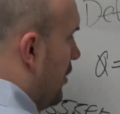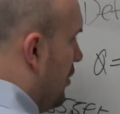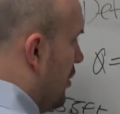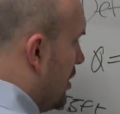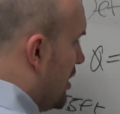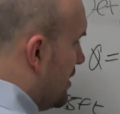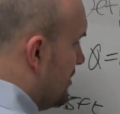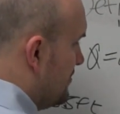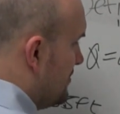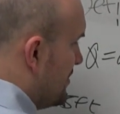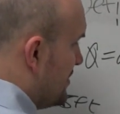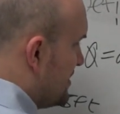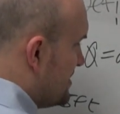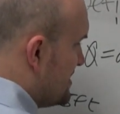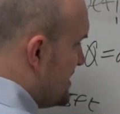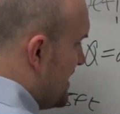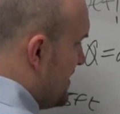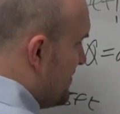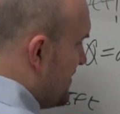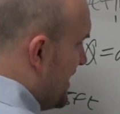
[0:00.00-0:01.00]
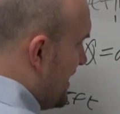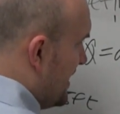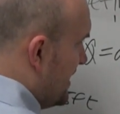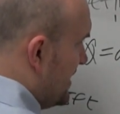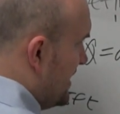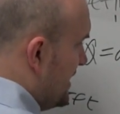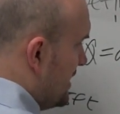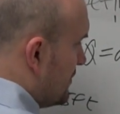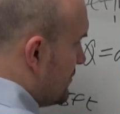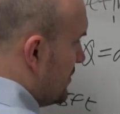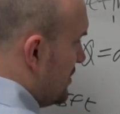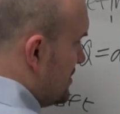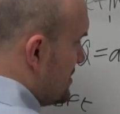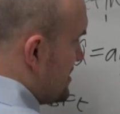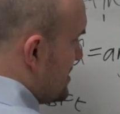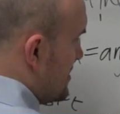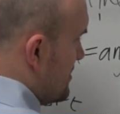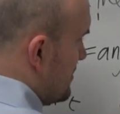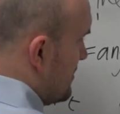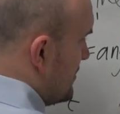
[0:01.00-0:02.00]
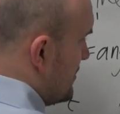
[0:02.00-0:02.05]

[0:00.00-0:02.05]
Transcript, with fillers: Or you could say theta equals